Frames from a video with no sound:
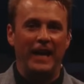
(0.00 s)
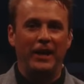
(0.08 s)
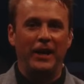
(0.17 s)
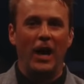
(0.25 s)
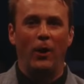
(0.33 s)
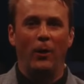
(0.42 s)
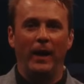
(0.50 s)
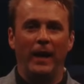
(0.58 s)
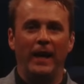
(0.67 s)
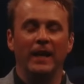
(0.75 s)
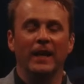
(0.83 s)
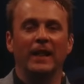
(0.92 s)
it
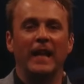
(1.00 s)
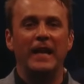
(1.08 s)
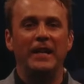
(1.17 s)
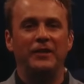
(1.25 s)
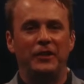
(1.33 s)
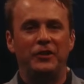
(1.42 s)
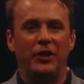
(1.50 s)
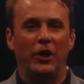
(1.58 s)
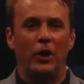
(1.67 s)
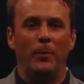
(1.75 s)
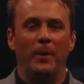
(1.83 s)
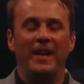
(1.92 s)
going, ladies and
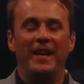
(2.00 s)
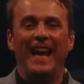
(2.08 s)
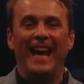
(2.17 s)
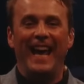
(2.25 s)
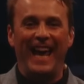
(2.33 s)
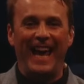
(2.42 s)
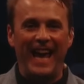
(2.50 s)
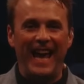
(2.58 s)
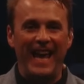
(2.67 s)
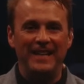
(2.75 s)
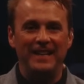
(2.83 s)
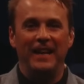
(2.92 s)
gentlemen.
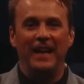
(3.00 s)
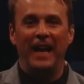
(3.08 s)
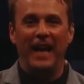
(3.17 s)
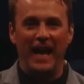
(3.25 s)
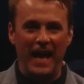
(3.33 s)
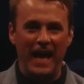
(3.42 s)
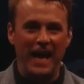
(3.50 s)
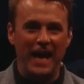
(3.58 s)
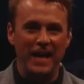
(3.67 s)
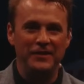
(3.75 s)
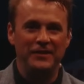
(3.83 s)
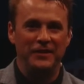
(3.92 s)
It
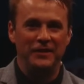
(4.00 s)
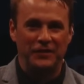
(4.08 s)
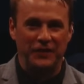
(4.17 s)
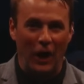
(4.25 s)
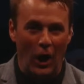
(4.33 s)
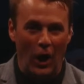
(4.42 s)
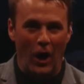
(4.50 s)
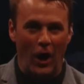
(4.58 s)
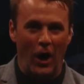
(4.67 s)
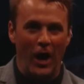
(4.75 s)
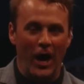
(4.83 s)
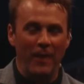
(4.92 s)
is
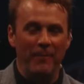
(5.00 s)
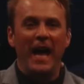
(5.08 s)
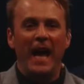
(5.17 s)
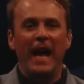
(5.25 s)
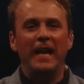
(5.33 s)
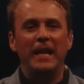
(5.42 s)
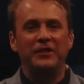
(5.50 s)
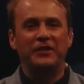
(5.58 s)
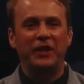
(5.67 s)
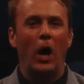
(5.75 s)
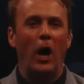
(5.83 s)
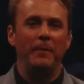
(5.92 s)
time. It is
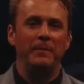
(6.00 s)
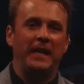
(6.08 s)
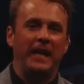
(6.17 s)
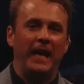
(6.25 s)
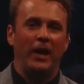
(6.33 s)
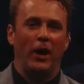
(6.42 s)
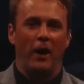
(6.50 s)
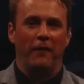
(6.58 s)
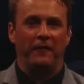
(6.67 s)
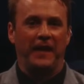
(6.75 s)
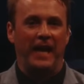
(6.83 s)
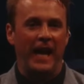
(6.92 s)
time to kick
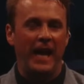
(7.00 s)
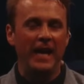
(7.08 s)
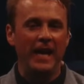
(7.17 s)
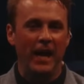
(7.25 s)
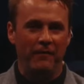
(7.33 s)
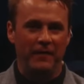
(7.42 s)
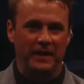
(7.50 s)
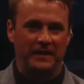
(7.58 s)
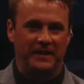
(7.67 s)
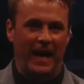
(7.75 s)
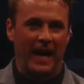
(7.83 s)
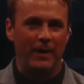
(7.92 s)
off King of the
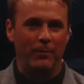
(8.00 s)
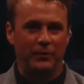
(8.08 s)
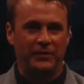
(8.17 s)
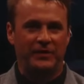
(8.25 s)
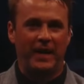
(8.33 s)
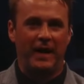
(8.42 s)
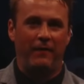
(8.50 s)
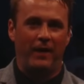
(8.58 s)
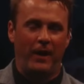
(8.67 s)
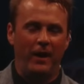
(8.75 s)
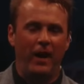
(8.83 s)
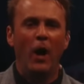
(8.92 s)
Table
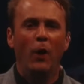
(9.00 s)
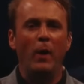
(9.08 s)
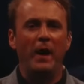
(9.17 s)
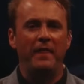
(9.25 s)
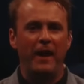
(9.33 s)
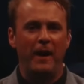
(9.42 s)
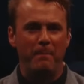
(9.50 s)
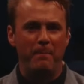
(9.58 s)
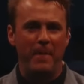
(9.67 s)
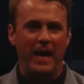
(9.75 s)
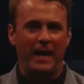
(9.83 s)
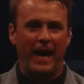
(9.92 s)
7 with a
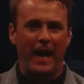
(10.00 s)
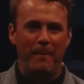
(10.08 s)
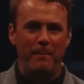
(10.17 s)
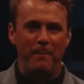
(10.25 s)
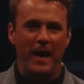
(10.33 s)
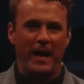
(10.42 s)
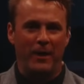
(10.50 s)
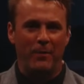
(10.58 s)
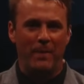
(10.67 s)
mega, mega